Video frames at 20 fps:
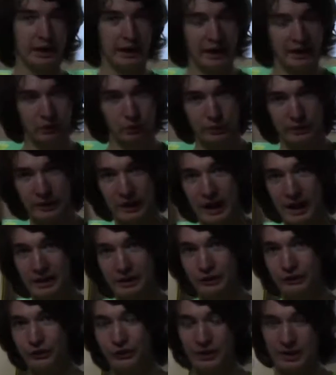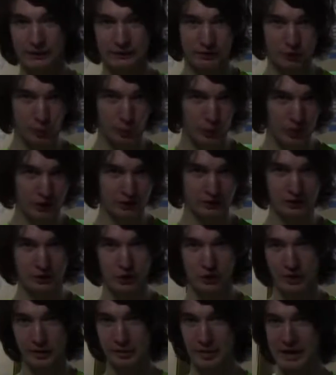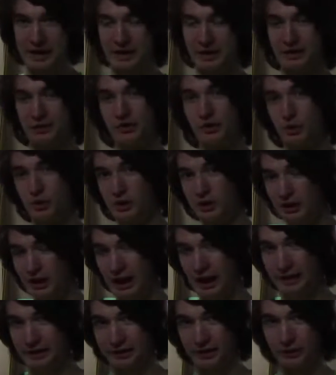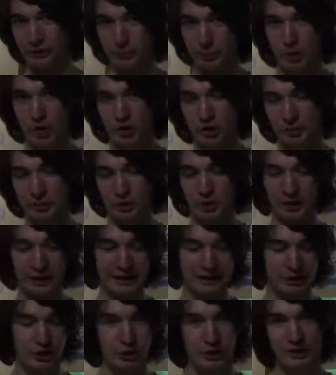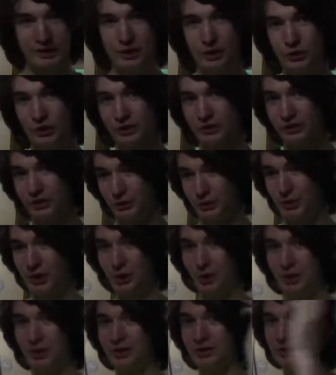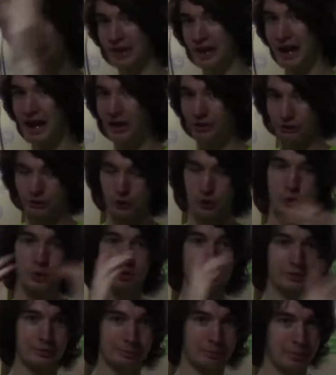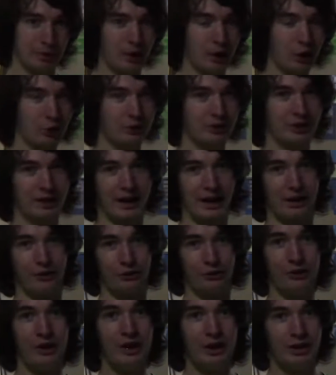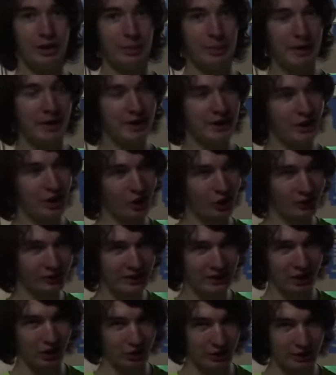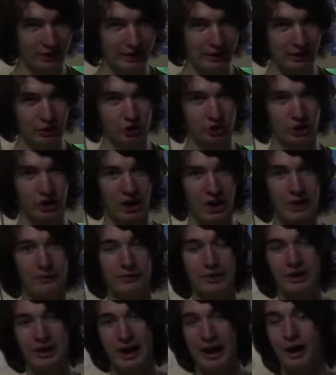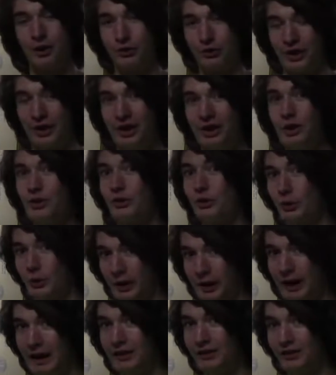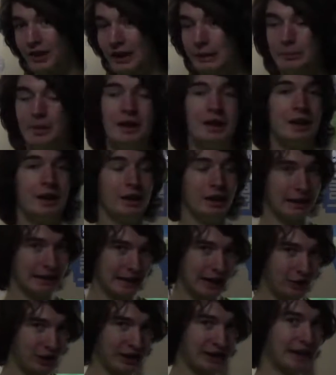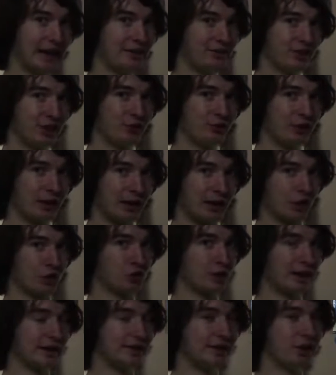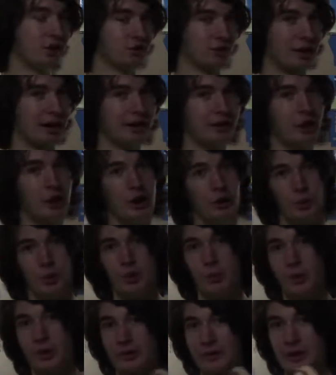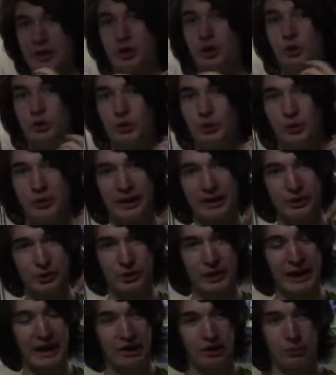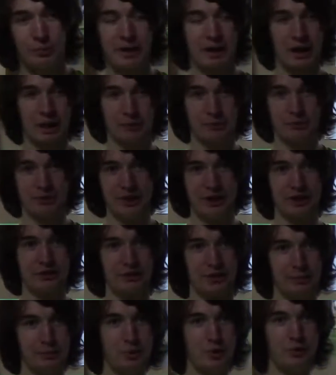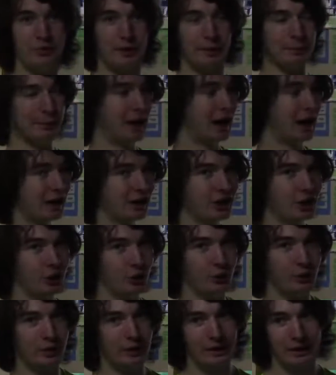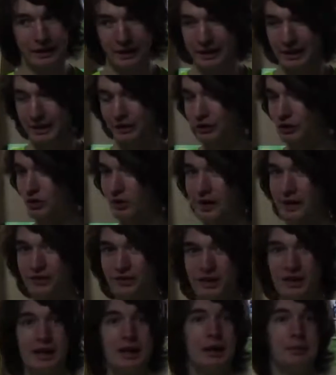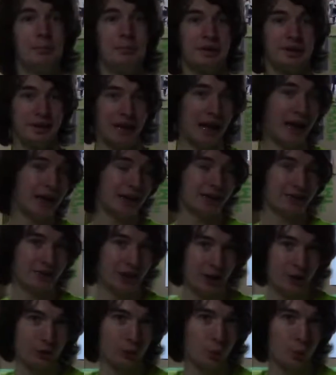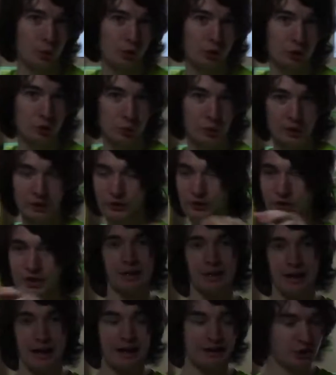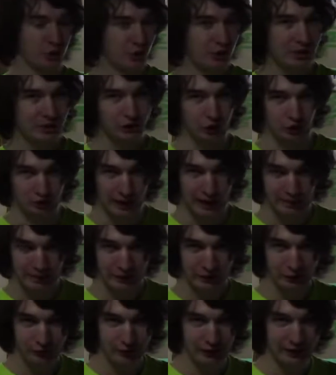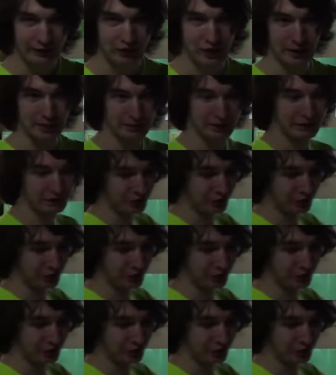And with ladders, if you want, you can make it so your ladder is portable, and you can use it to go on your house or below your house, depending on the architecture of your house, and also the landscape. Now, that sounds like a great deal, right? Well, what if I told you that you can't pick up stairs and move them? know, it's crazy, but that is how the world works, and you need to grab your sledgehammer and